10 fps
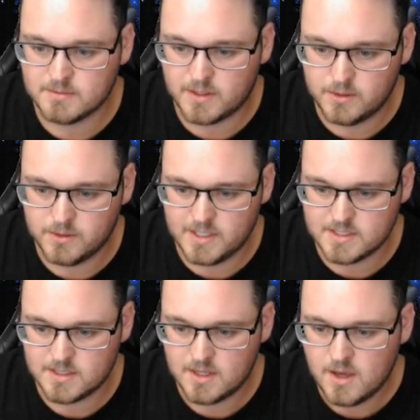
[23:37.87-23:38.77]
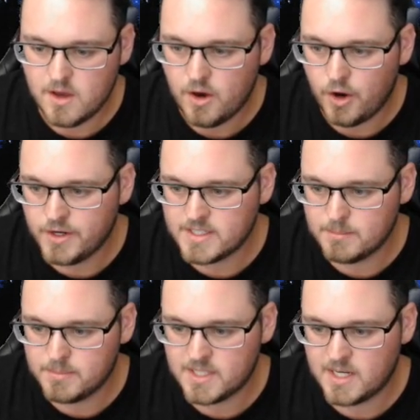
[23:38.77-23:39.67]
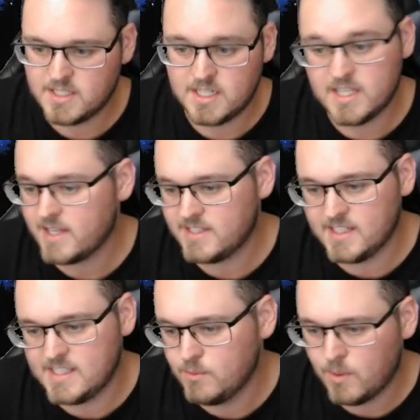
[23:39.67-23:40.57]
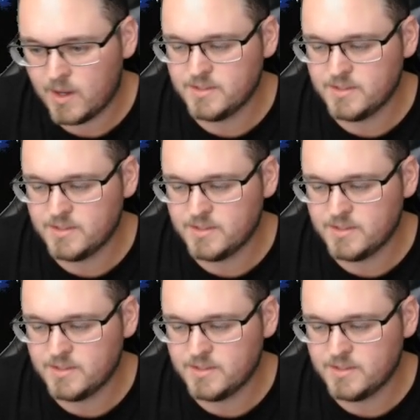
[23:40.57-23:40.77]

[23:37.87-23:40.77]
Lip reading: If I look at his ownership percentage, he's at 61,